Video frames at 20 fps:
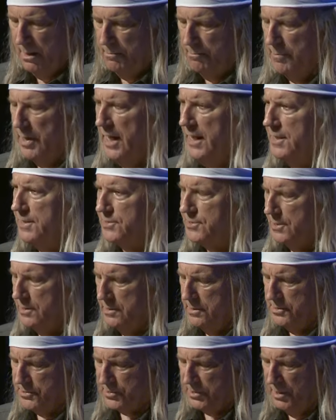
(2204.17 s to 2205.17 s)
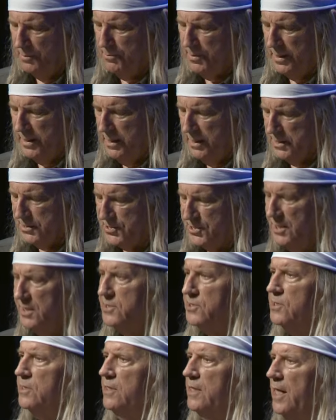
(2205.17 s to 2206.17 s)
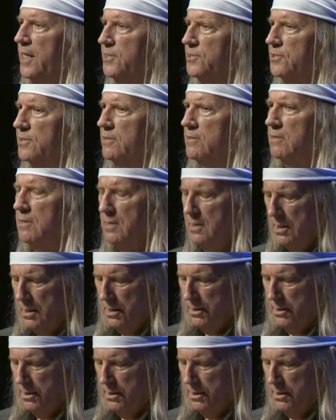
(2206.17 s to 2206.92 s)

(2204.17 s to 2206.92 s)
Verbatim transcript: Medicine simply assists nature